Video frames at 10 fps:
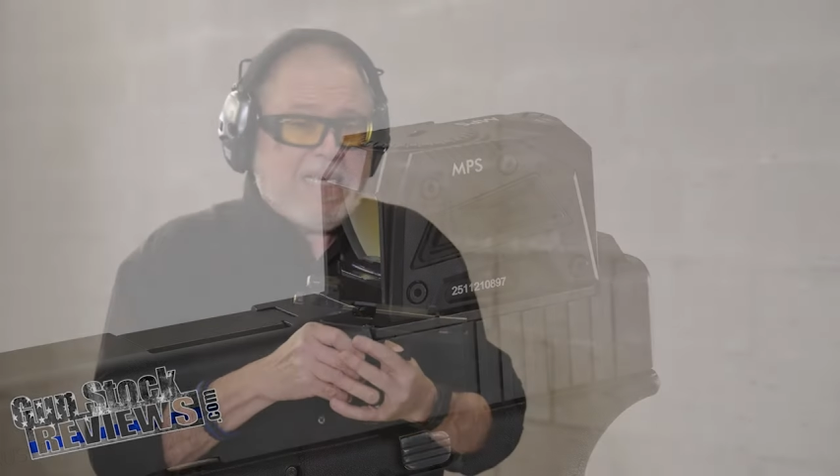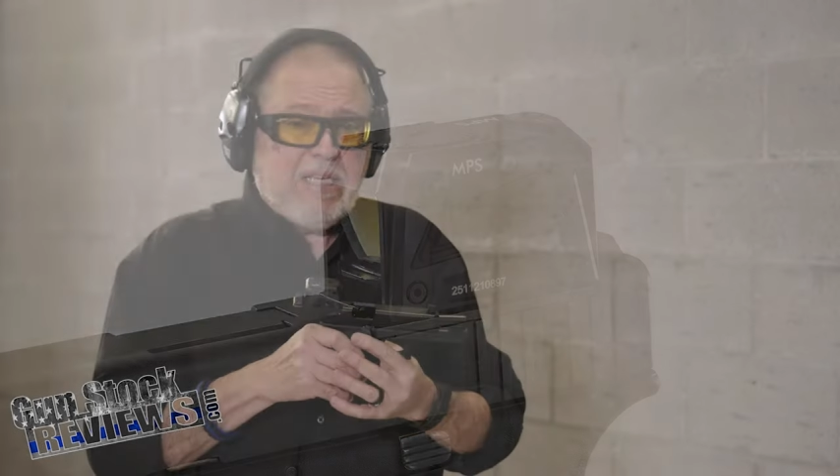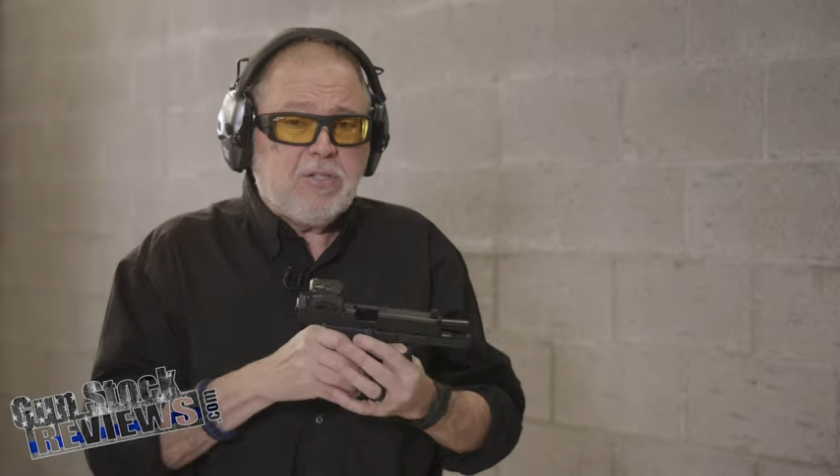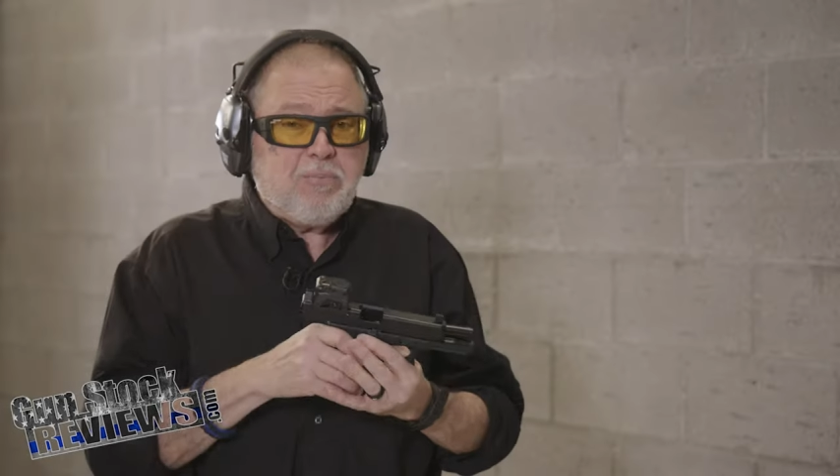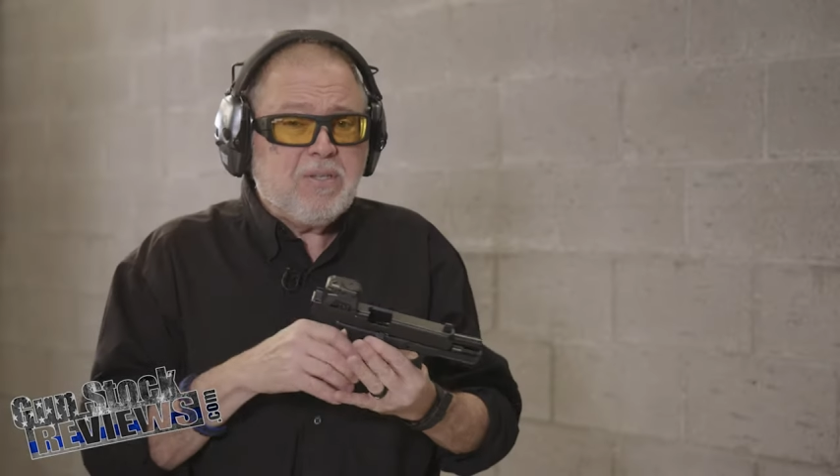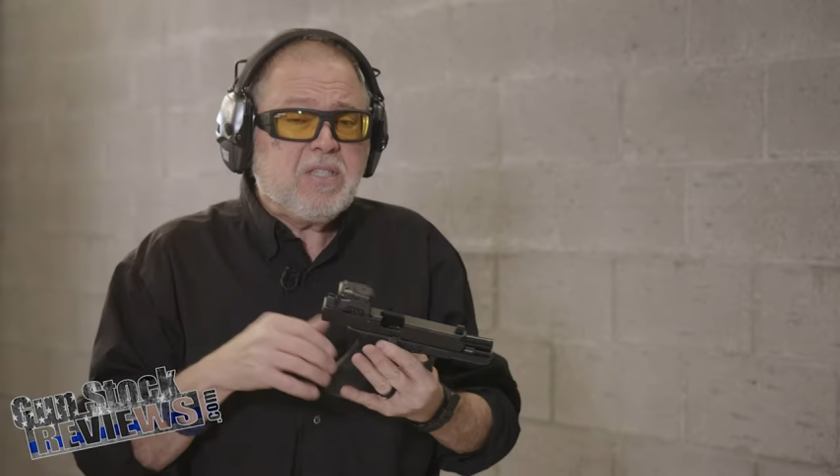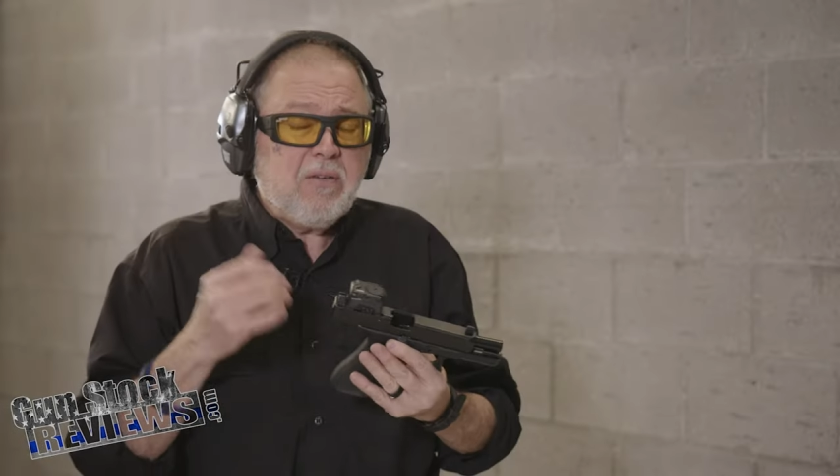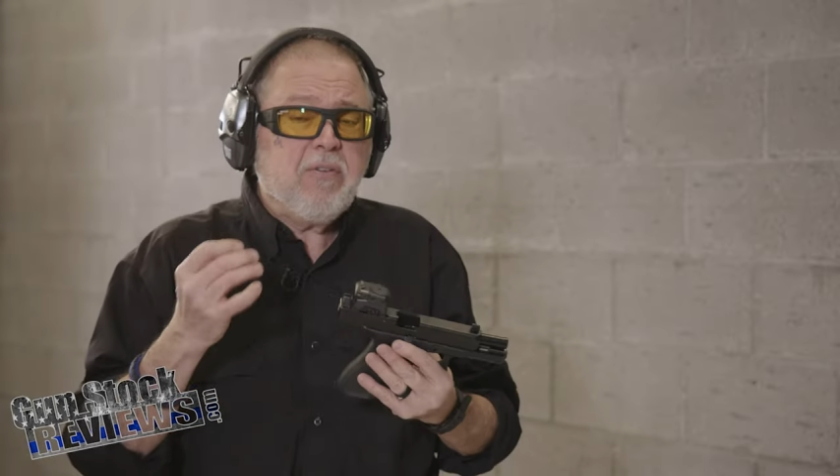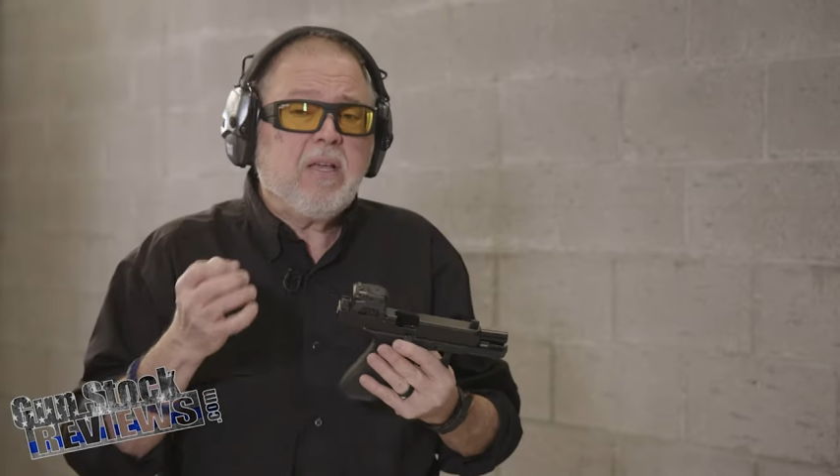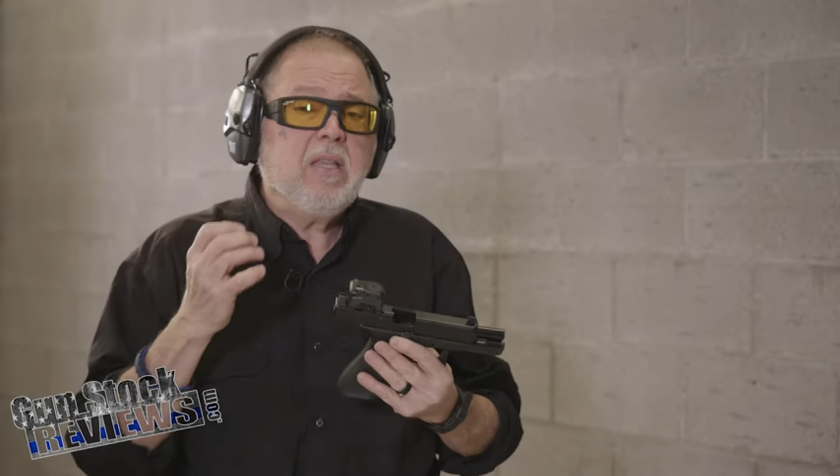
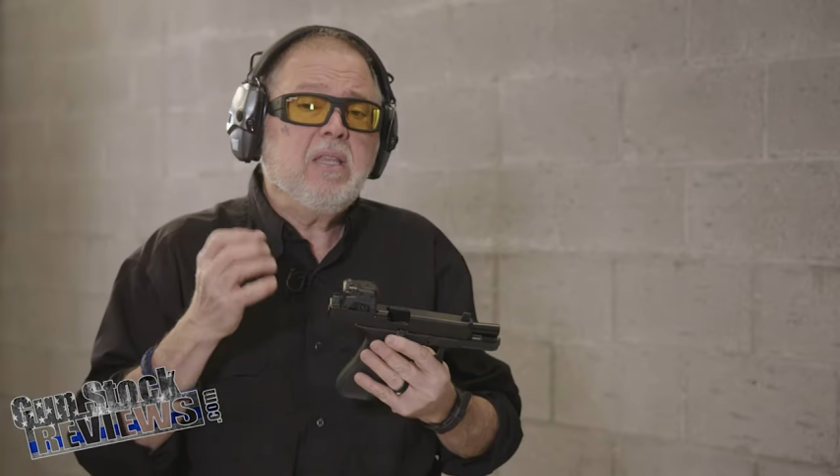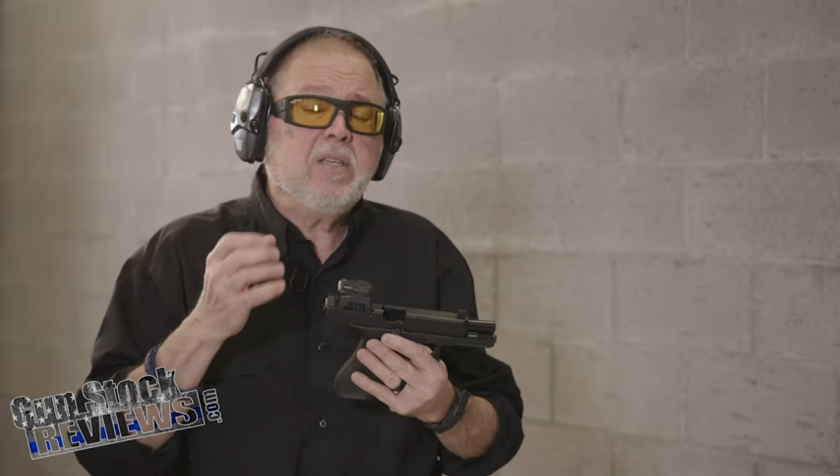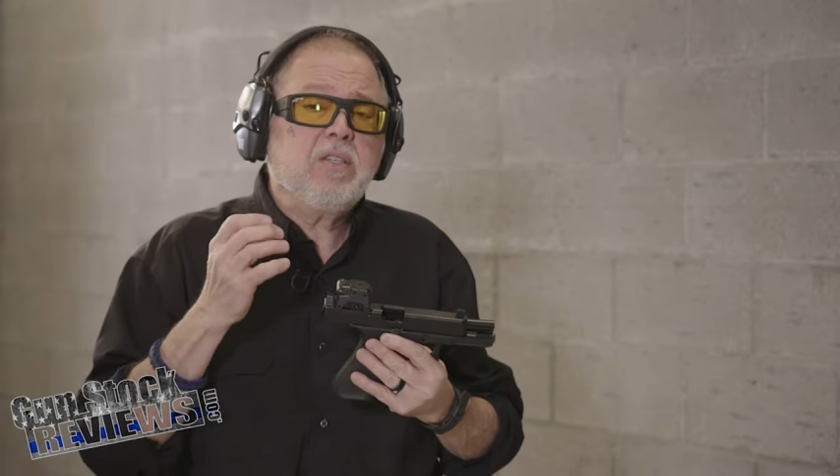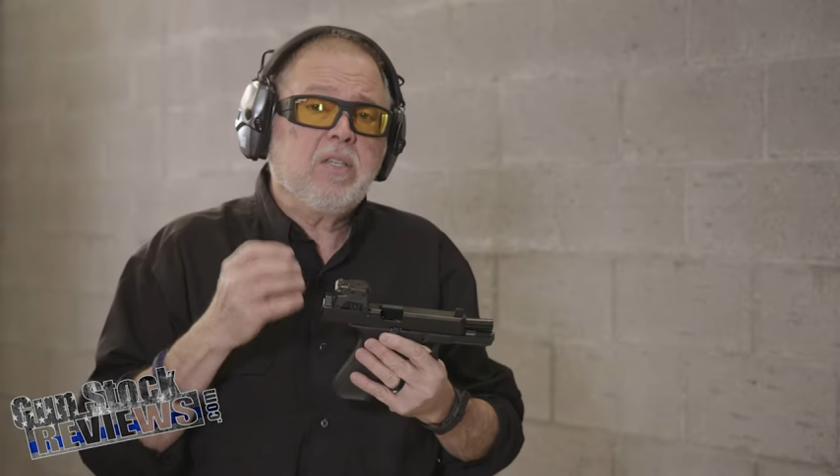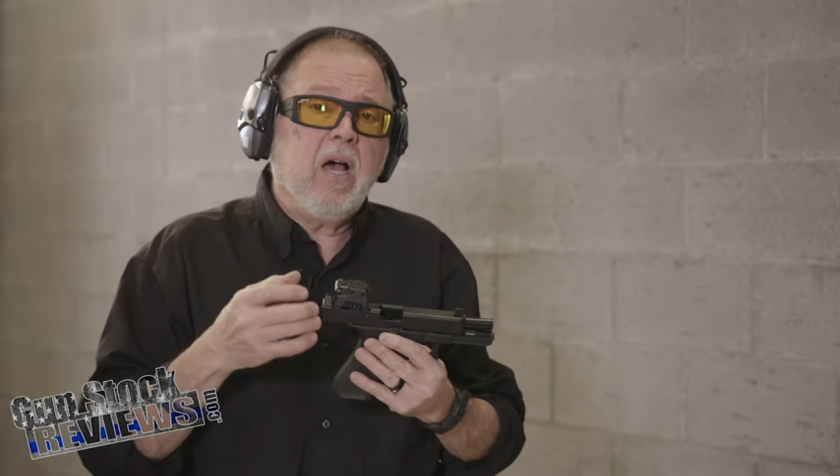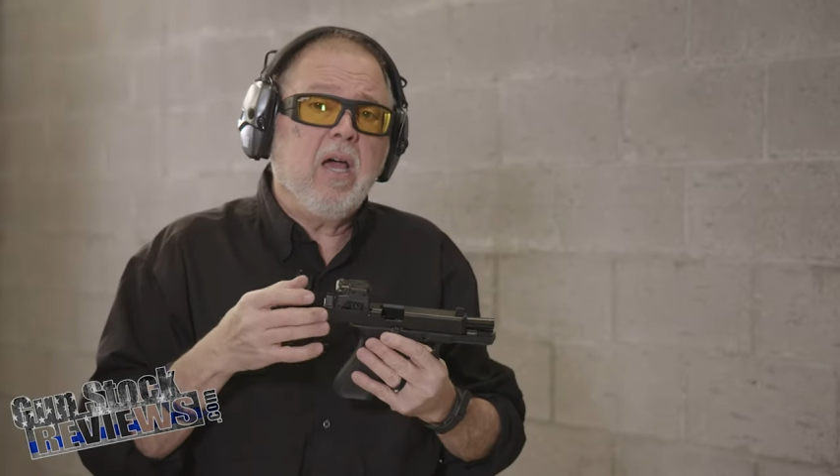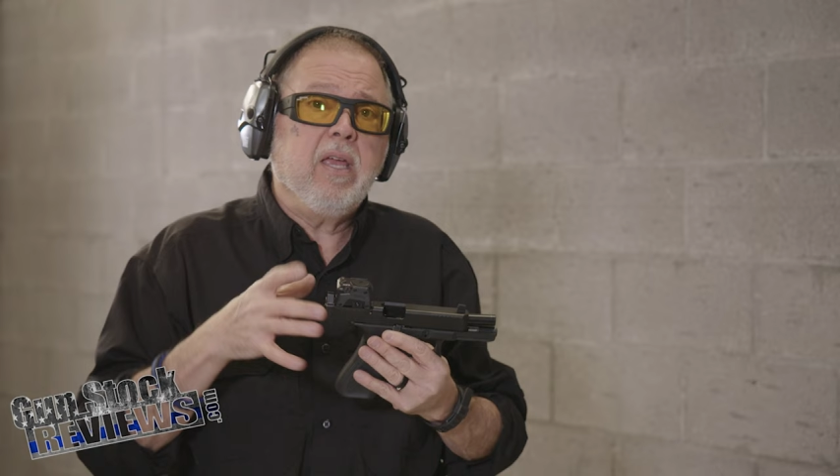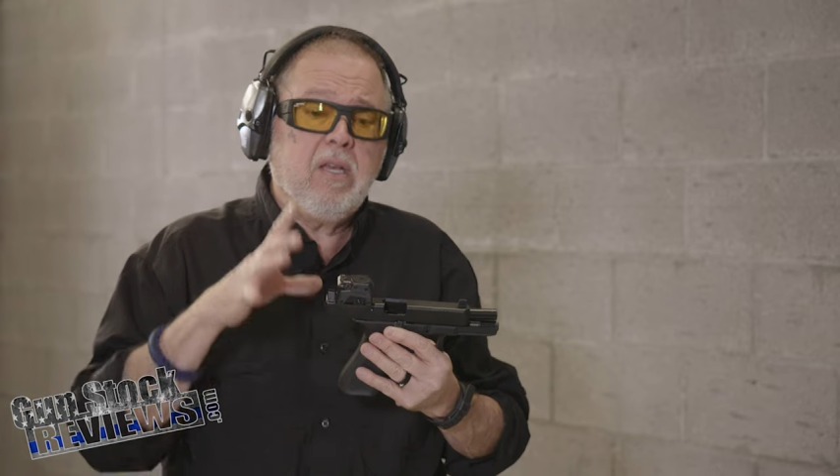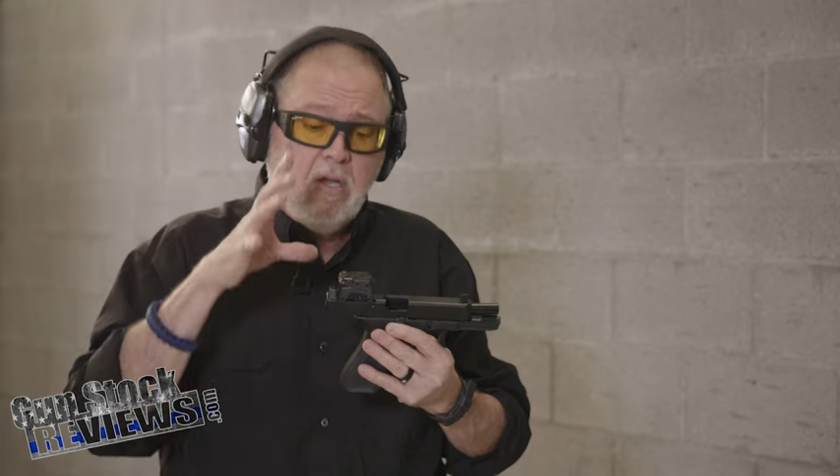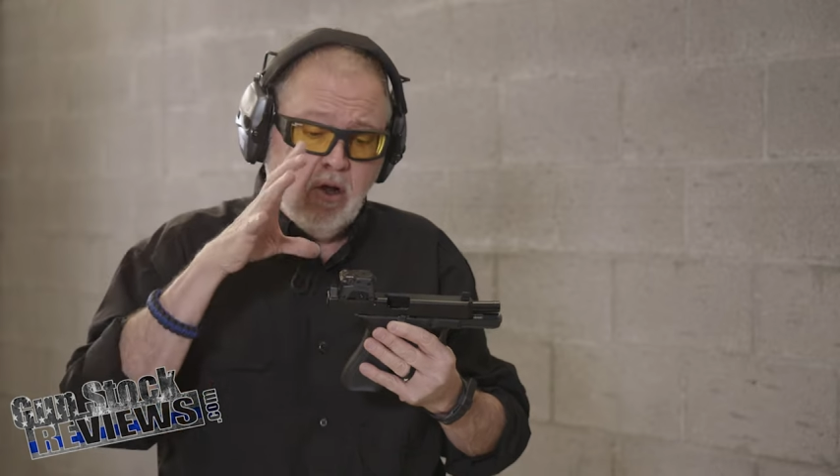specifically
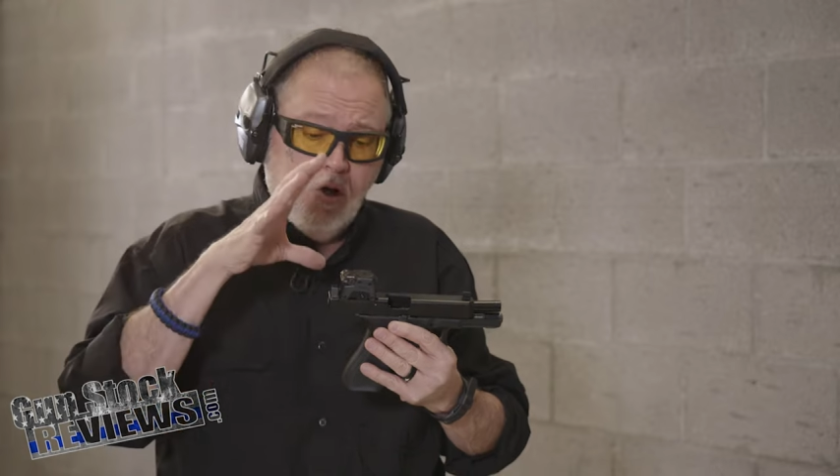designed